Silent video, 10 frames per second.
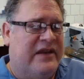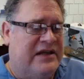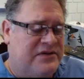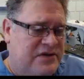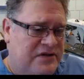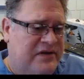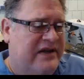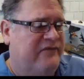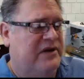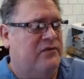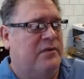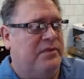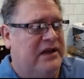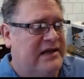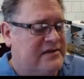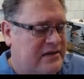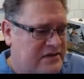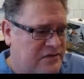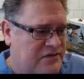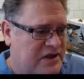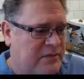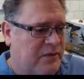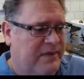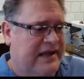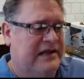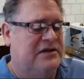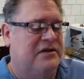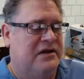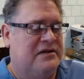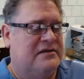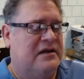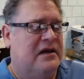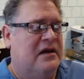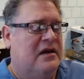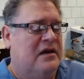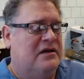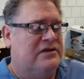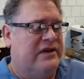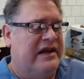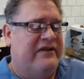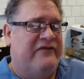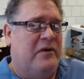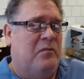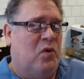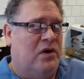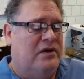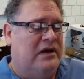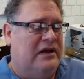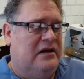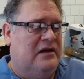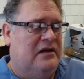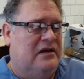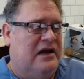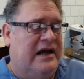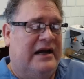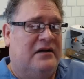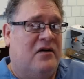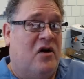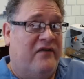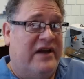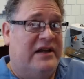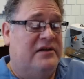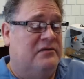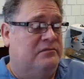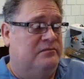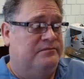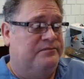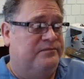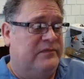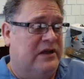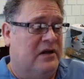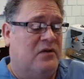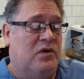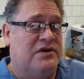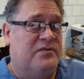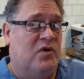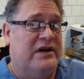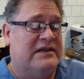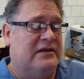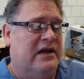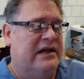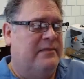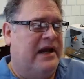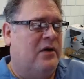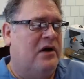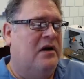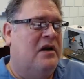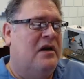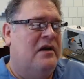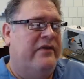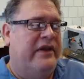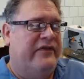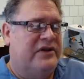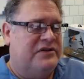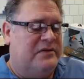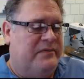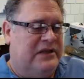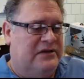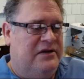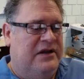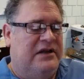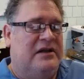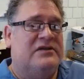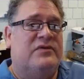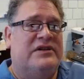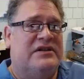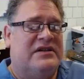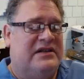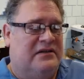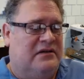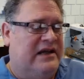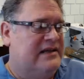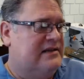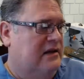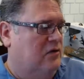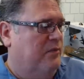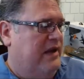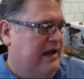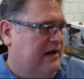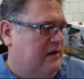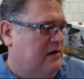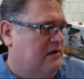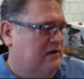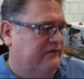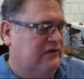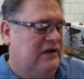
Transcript: these two have been replaced. These are double pane units, so they have a higher R value, in other words, more insulating power than this middle unit does, which is still a single pane of